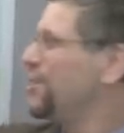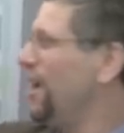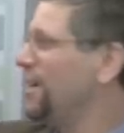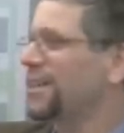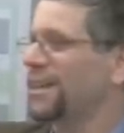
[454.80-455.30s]
to
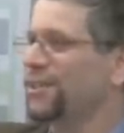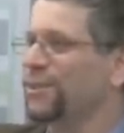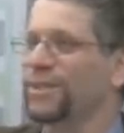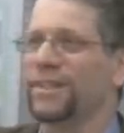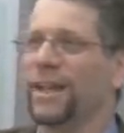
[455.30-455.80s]
actually
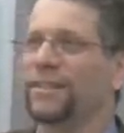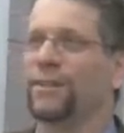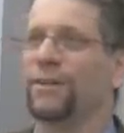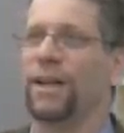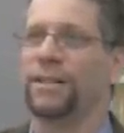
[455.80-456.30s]
do the data
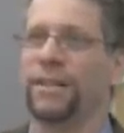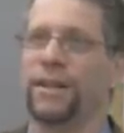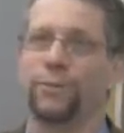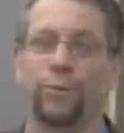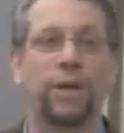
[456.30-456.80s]

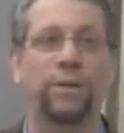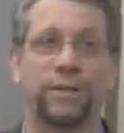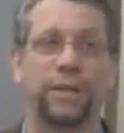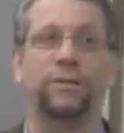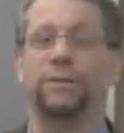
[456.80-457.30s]
collection, and we
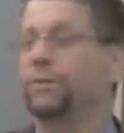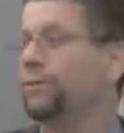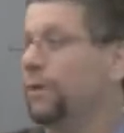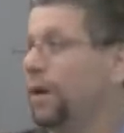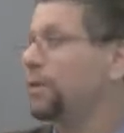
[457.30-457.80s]
continue and
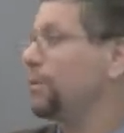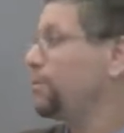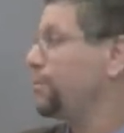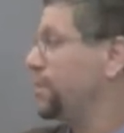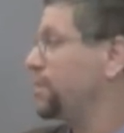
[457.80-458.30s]
do other
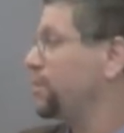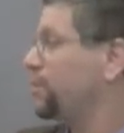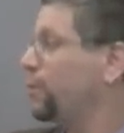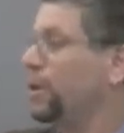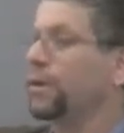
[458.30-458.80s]
pieces
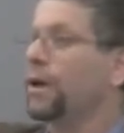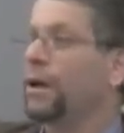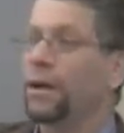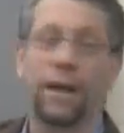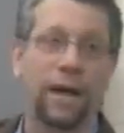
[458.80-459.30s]
of work
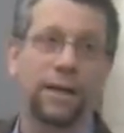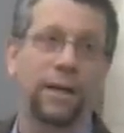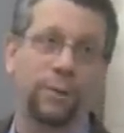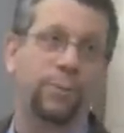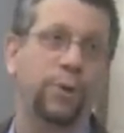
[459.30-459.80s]
like
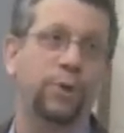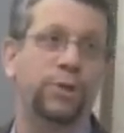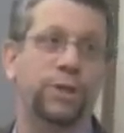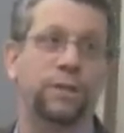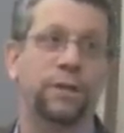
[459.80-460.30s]
air
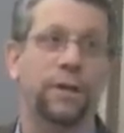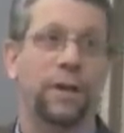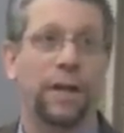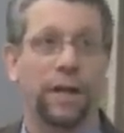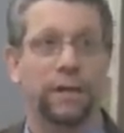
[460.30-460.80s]
pollution
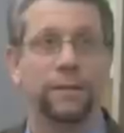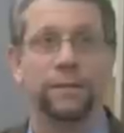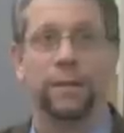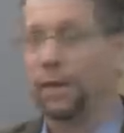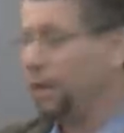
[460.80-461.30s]
and
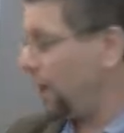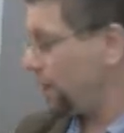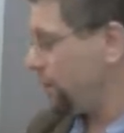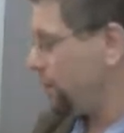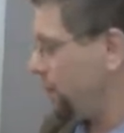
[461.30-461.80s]

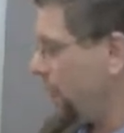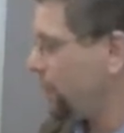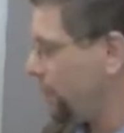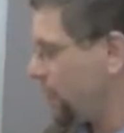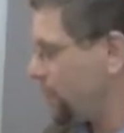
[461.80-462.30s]
other